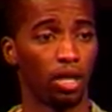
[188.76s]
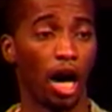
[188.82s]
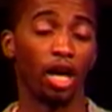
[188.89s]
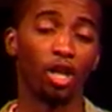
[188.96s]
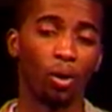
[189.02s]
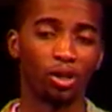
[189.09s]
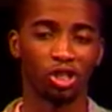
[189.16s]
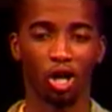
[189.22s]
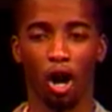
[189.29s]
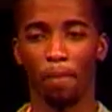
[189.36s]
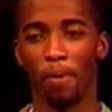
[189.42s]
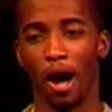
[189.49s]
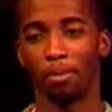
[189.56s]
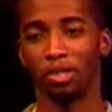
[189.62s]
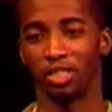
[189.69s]
I know what y'all are
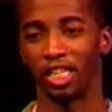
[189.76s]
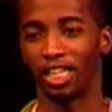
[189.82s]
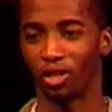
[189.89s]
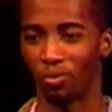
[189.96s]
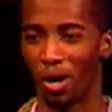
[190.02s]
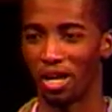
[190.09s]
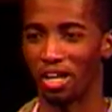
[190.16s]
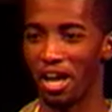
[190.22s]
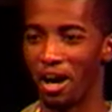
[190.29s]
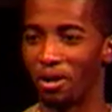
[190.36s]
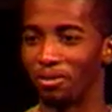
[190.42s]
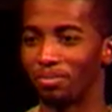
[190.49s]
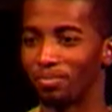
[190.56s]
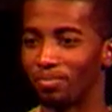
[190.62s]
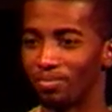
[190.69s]
probably thinking right
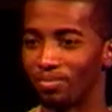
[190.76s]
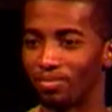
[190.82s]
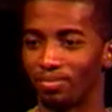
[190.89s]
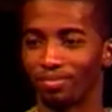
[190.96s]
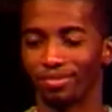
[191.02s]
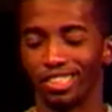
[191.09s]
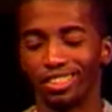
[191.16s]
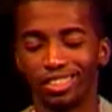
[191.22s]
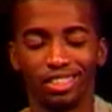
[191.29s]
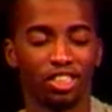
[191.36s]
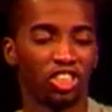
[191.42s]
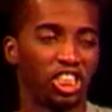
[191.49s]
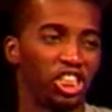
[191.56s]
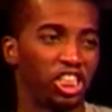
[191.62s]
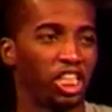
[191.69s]
now.
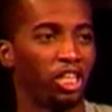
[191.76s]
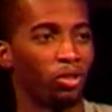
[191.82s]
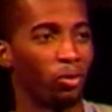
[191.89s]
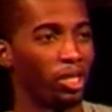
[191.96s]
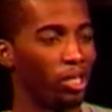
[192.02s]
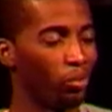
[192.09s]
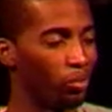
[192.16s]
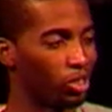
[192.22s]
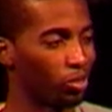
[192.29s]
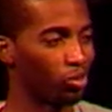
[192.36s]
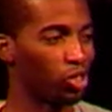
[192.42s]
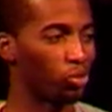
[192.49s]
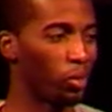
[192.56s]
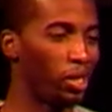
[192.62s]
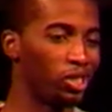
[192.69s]
She cheated on him with some
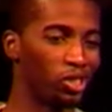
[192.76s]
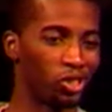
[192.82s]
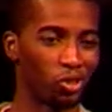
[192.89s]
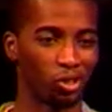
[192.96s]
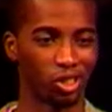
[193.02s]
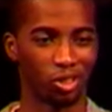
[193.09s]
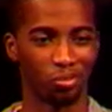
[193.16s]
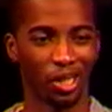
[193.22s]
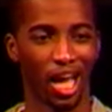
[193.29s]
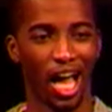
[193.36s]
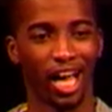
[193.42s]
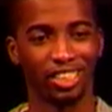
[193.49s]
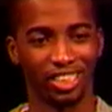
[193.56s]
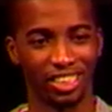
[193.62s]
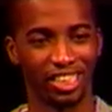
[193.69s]
strangers or some
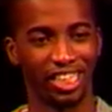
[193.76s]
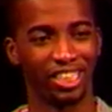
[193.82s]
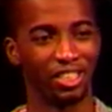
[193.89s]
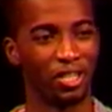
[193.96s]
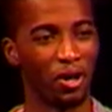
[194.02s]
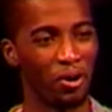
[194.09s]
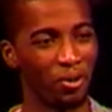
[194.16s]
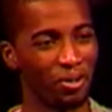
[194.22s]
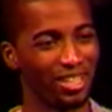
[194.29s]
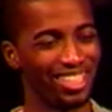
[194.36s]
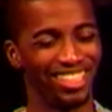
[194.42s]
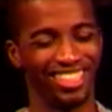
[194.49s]
guys he didn't know.